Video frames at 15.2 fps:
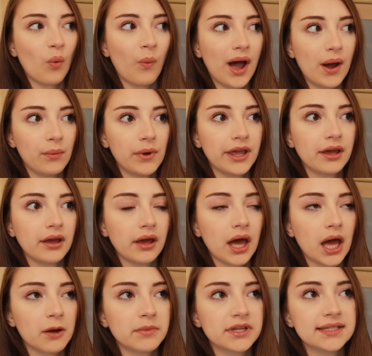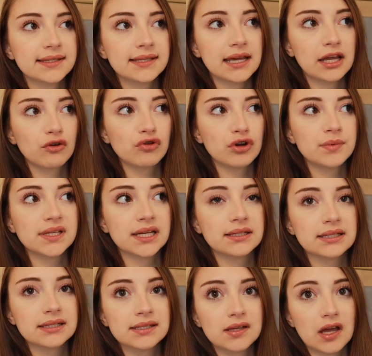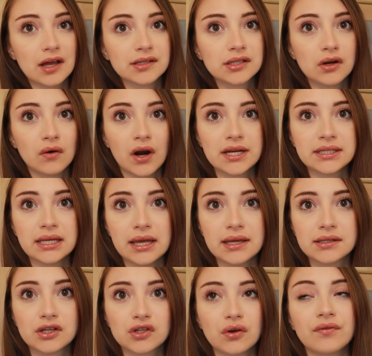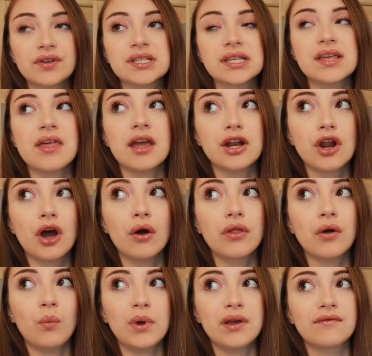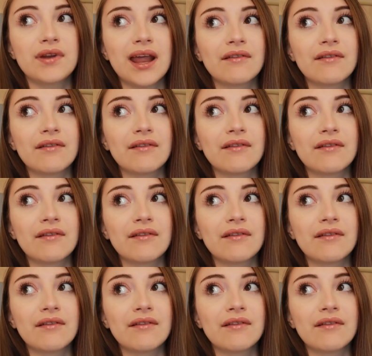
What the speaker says: where we can come and sit in groups and discuss our ideas, because obviously they know that we've